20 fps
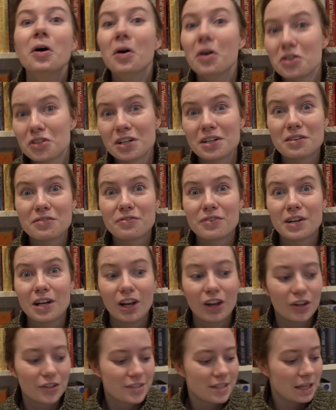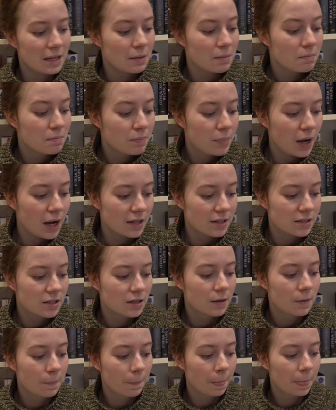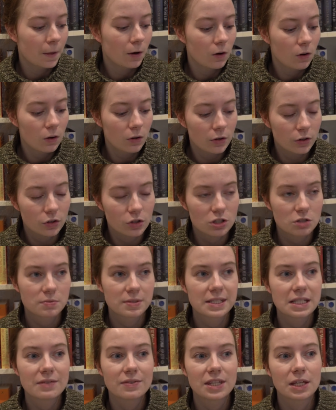trying to fit a lot in. But on Christmas Eve,